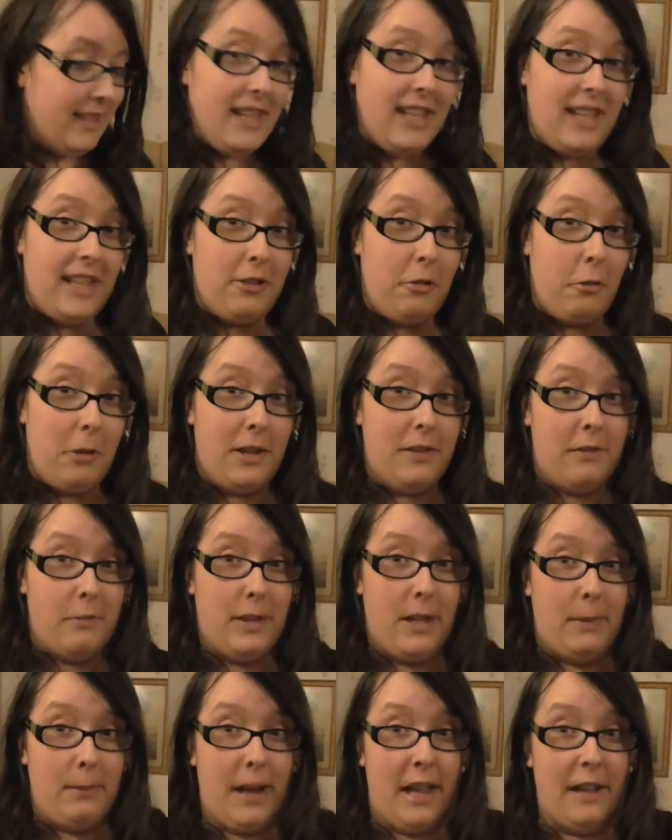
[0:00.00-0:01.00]
said he would wait
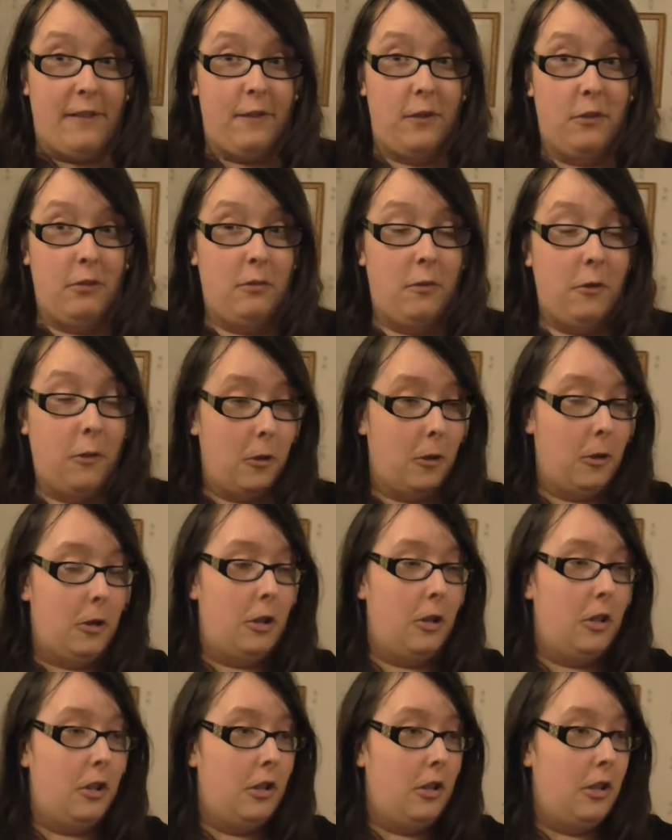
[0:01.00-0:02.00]
for me at platform
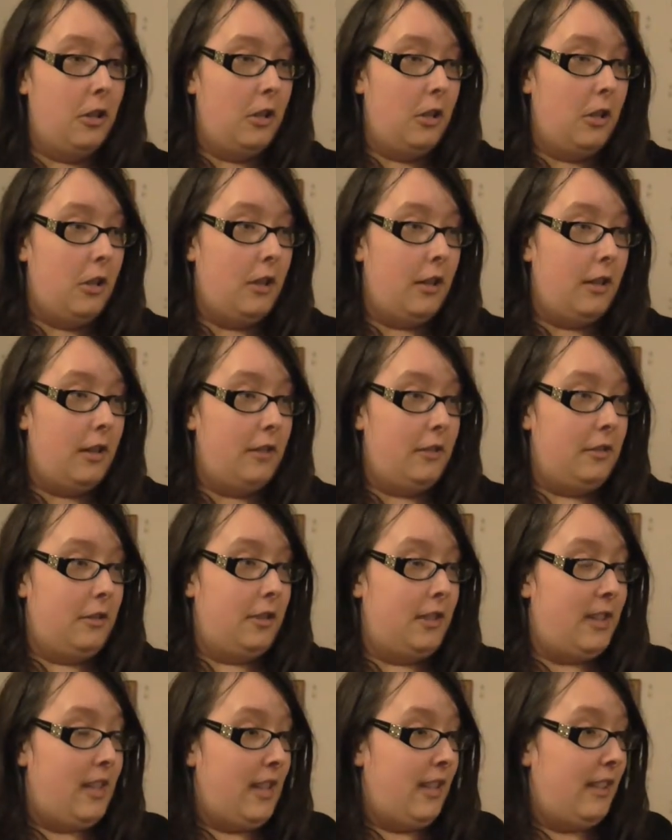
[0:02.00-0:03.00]
4. I
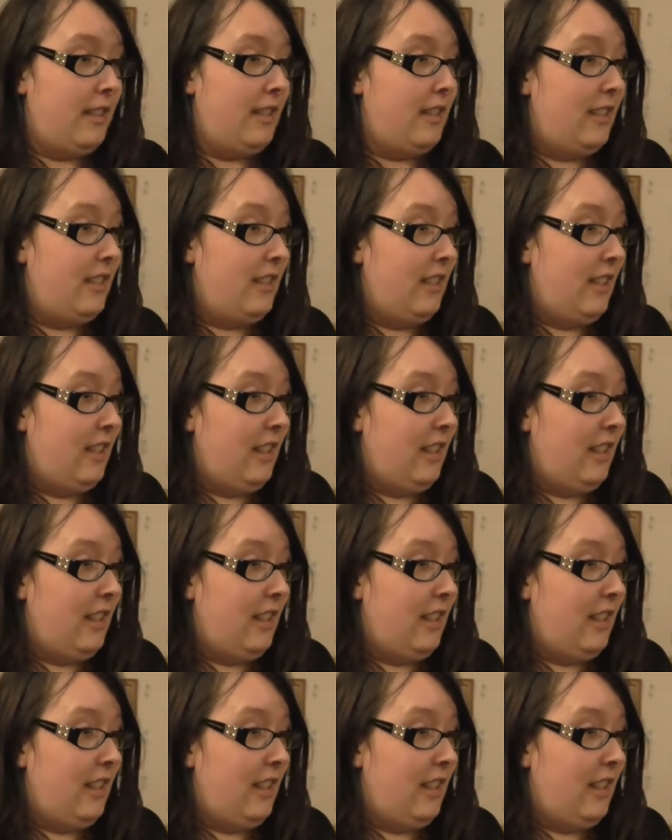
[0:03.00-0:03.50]
was said,